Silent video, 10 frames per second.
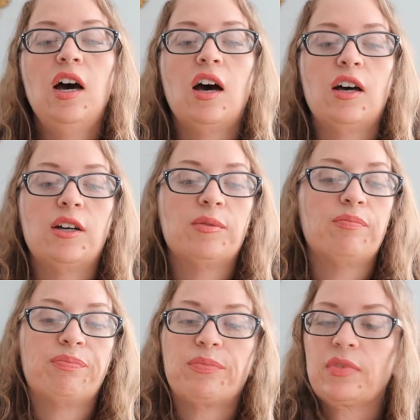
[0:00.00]
I
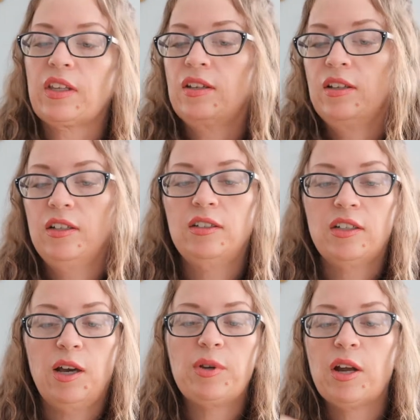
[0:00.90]

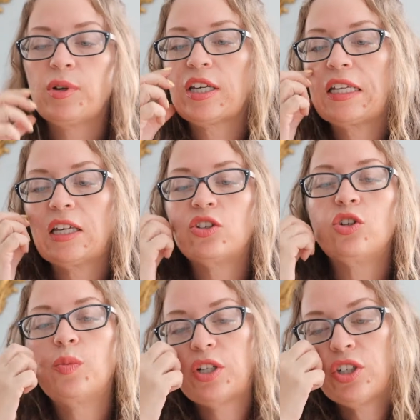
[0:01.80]
mean, I'm not going to get
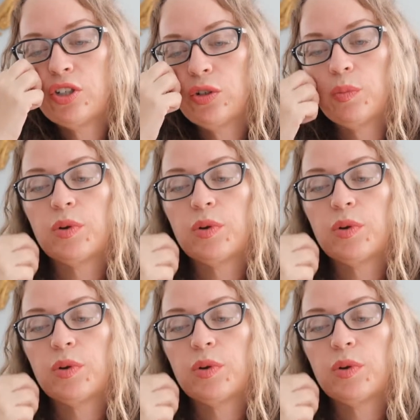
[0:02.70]
too much into it,